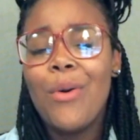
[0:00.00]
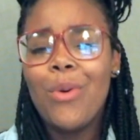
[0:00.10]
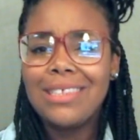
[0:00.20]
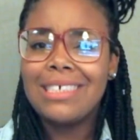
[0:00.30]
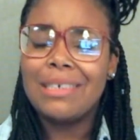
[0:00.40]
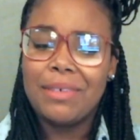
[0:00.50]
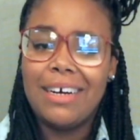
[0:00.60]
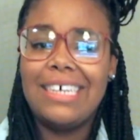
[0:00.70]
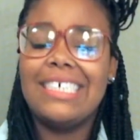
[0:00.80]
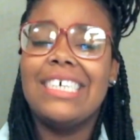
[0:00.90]
What's up,
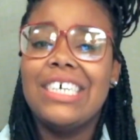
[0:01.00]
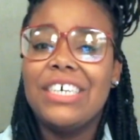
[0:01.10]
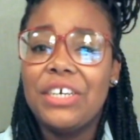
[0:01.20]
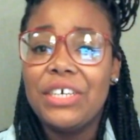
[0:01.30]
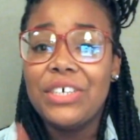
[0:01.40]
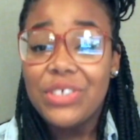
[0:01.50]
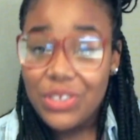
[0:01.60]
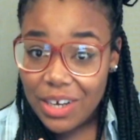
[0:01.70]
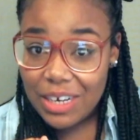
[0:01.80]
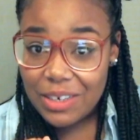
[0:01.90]
y'all?
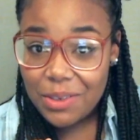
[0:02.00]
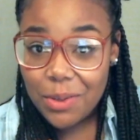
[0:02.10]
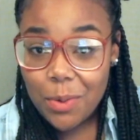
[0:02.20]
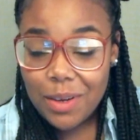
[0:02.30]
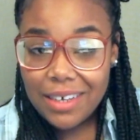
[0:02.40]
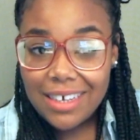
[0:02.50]
So